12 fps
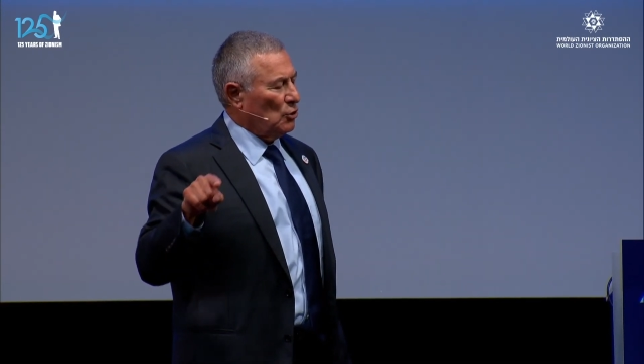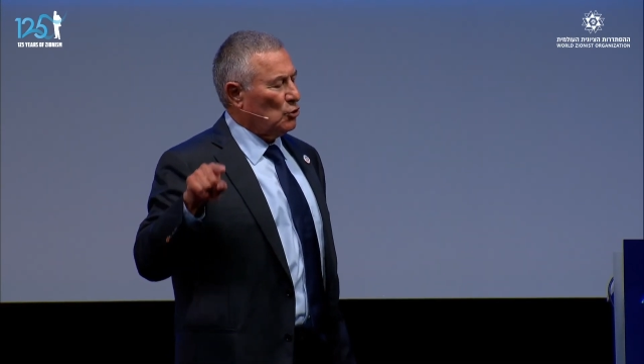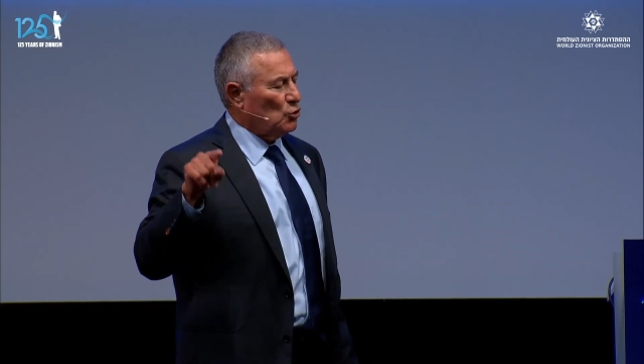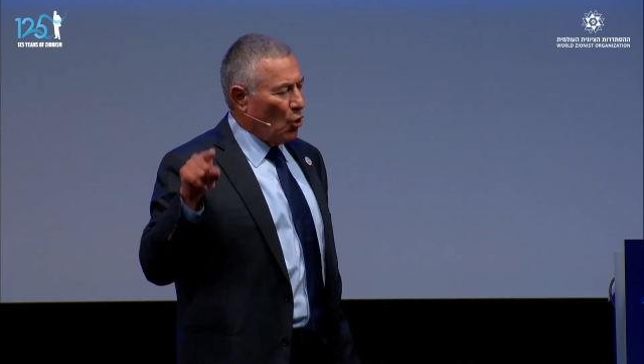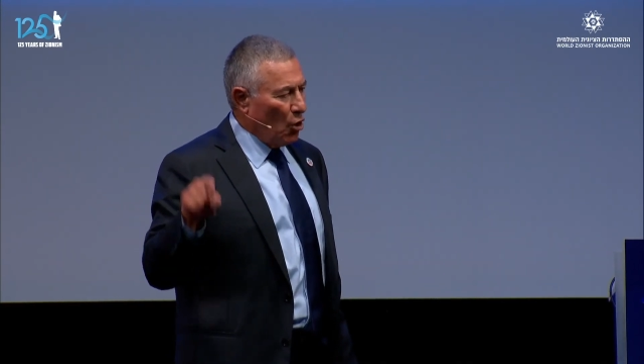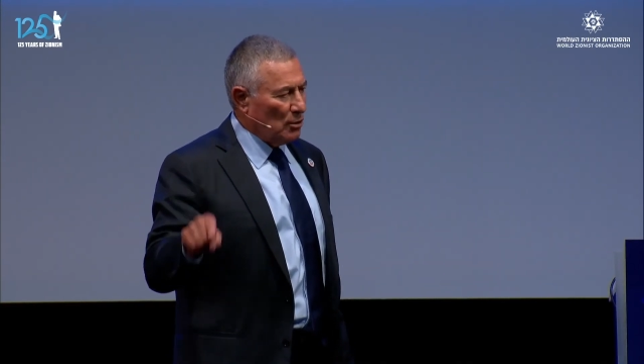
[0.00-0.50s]

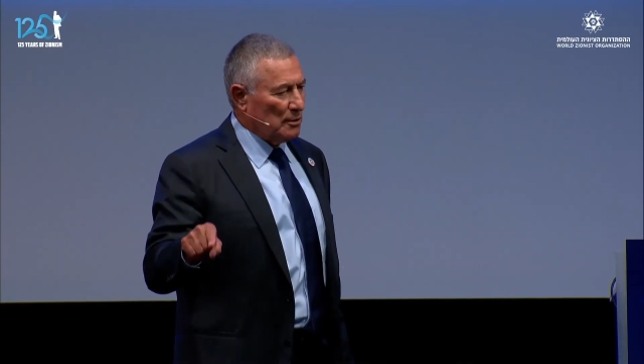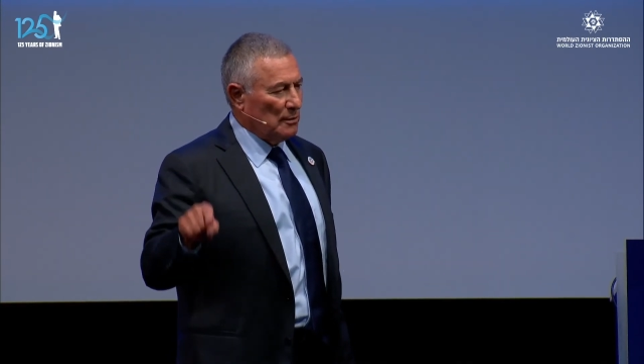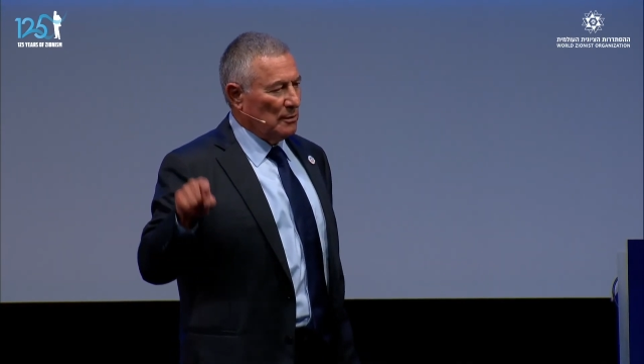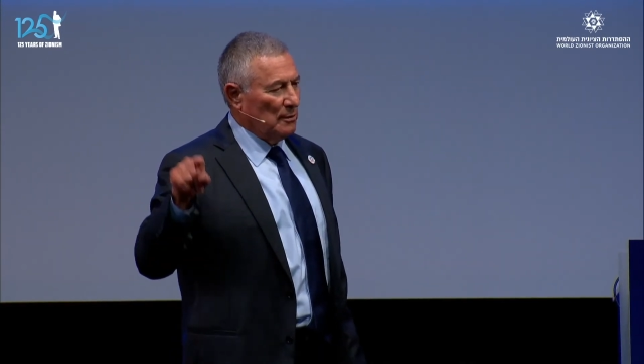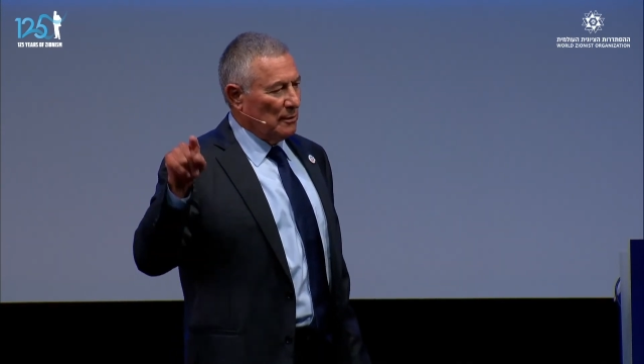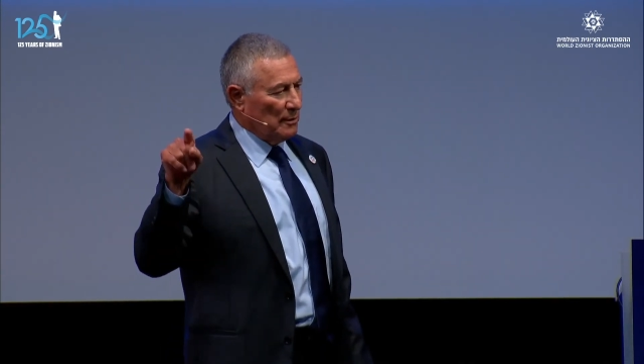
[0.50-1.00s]
Don't
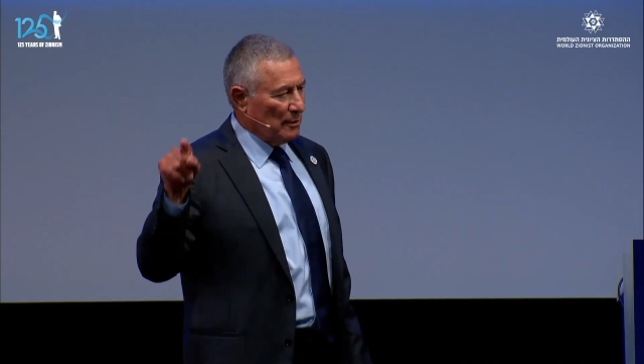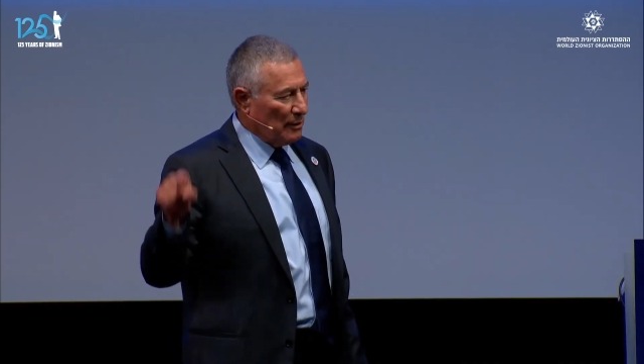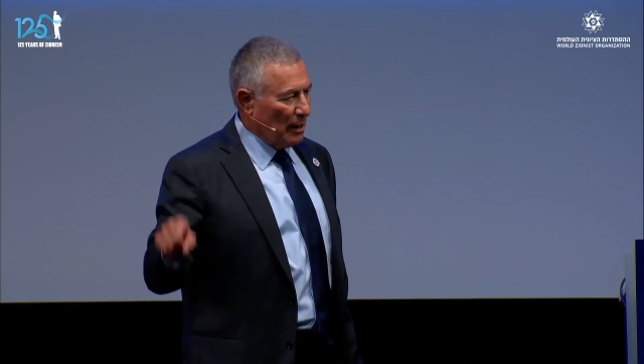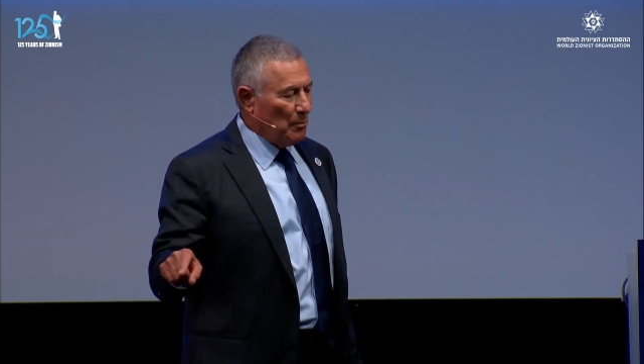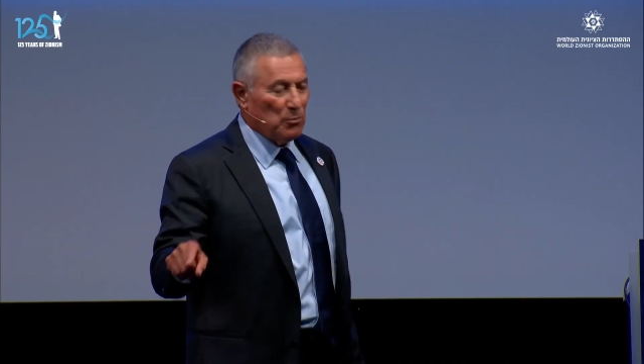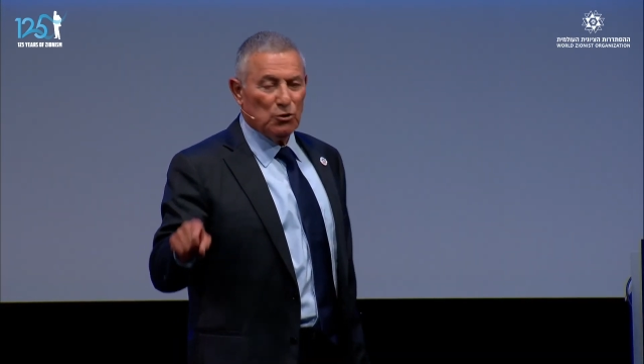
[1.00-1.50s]

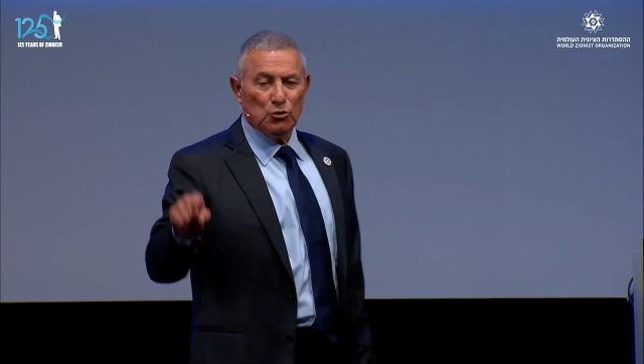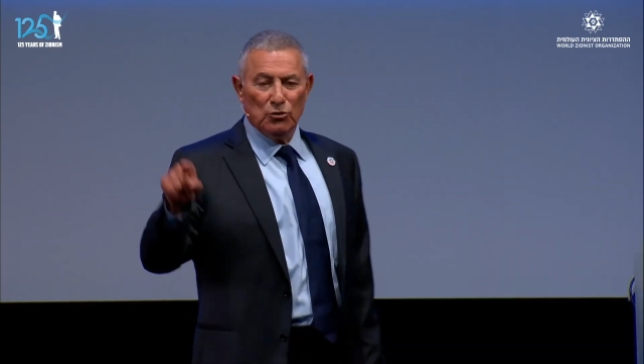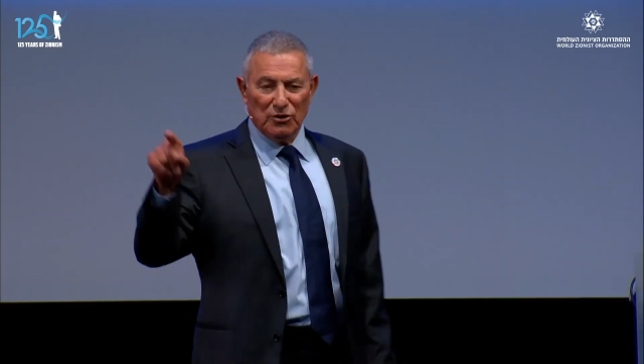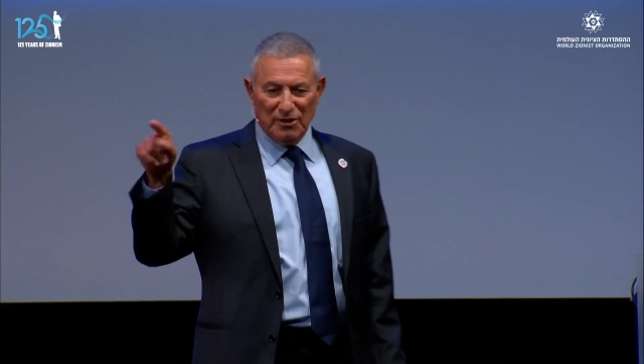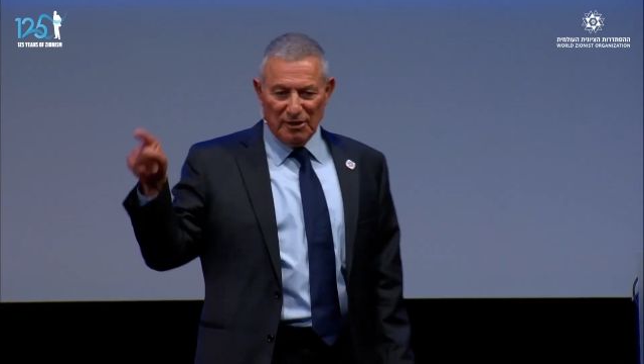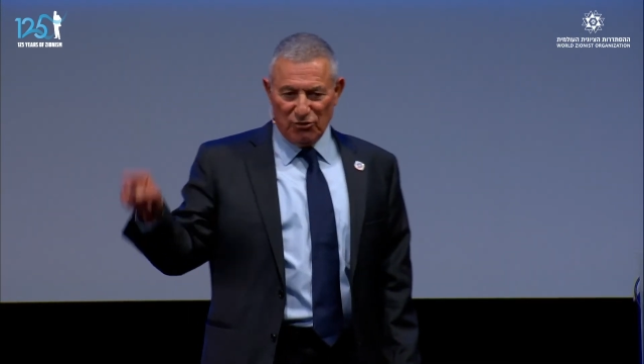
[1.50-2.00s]
come to
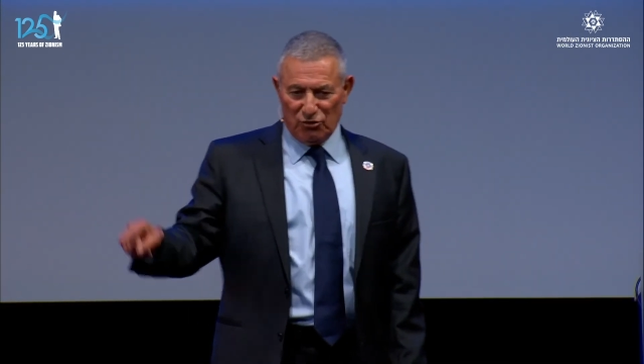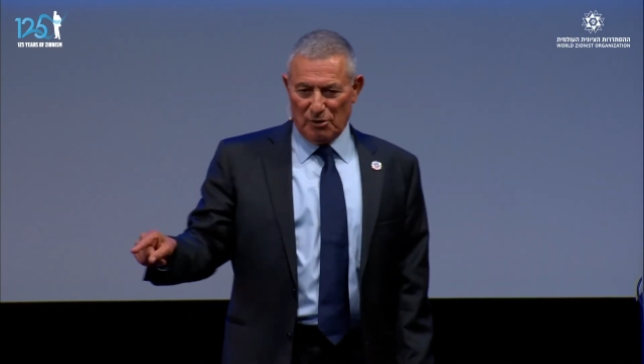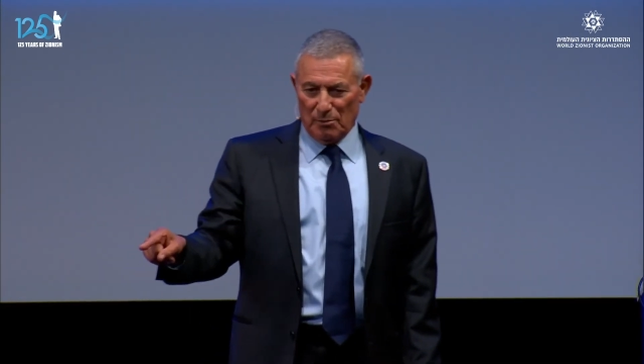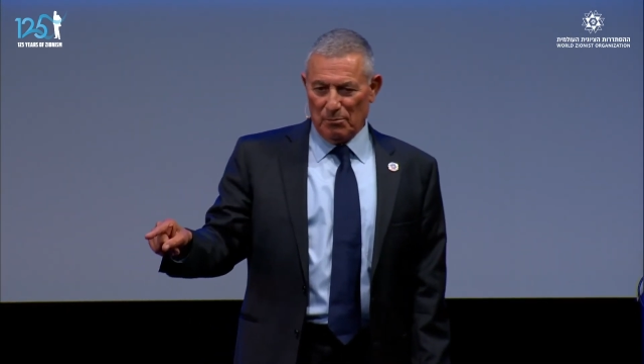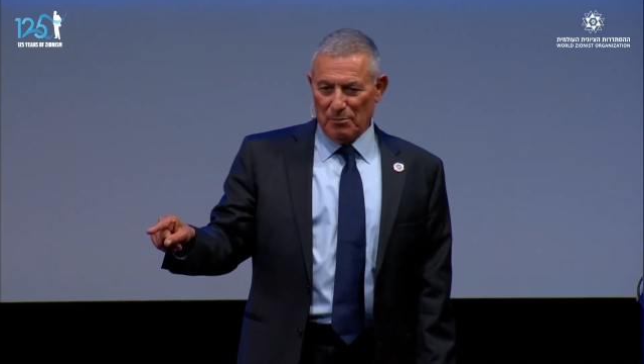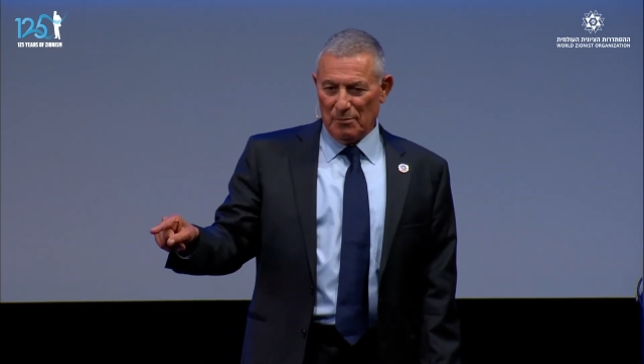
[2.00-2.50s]
teach them.